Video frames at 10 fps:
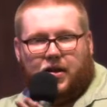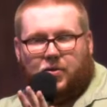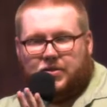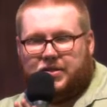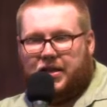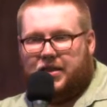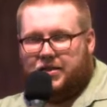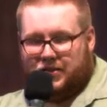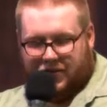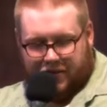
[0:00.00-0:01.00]
I will say
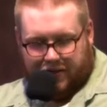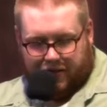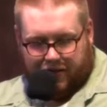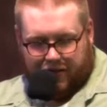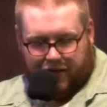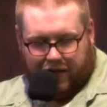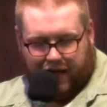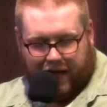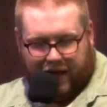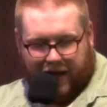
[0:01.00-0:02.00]
this.
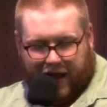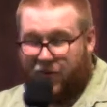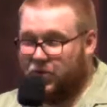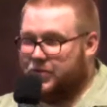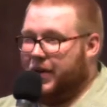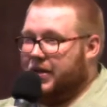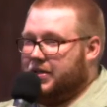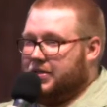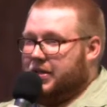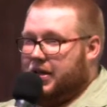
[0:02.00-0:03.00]
I, I was
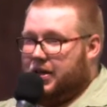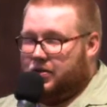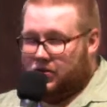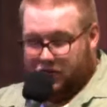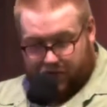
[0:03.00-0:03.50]
spanked as a kid,